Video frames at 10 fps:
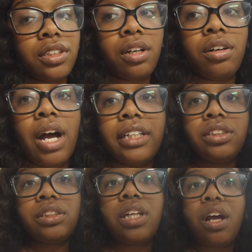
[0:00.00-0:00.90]
so I
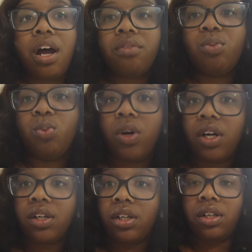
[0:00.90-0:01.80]
just got off
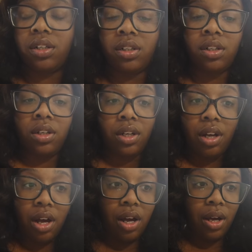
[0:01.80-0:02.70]
work.
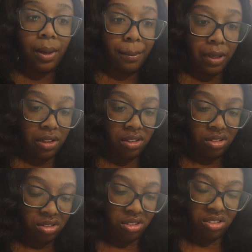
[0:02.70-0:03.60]
Um,
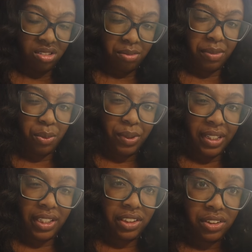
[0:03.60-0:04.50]
my
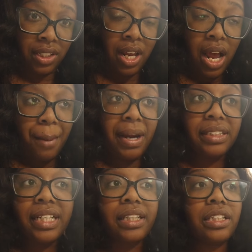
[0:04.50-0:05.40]
wig itch. I'm
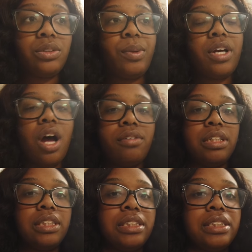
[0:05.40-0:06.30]
gonna take this wig off
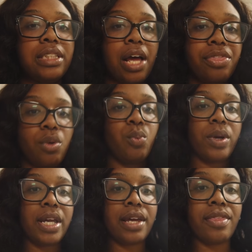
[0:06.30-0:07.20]
because this is not the
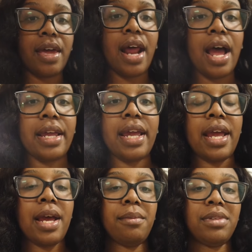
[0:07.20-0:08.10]
wig that I
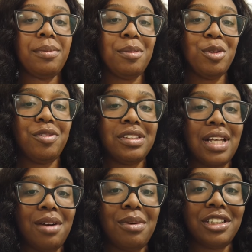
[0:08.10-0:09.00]
am. Let me move
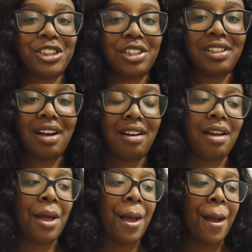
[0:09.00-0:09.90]
because I don't want to show y'all
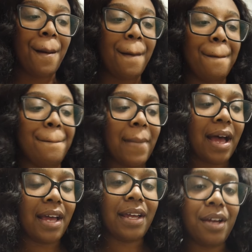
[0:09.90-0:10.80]

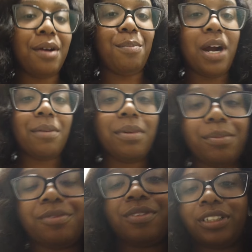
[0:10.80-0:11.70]
my
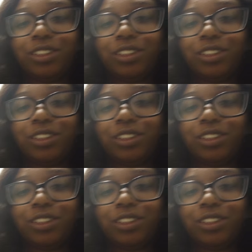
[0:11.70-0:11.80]
apartment before